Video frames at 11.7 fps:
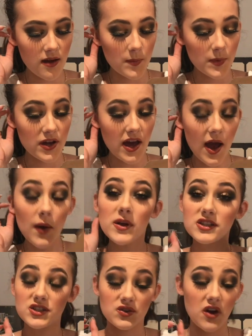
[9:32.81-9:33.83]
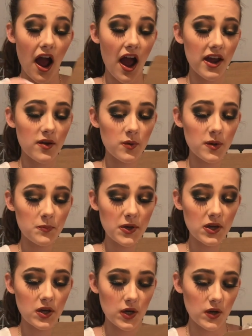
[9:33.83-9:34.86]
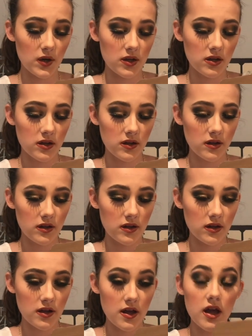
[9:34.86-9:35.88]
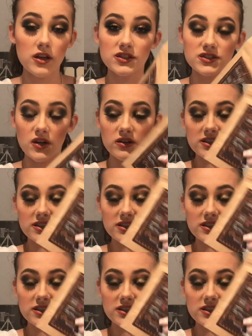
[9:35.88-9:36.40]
but I will try, it will be good. So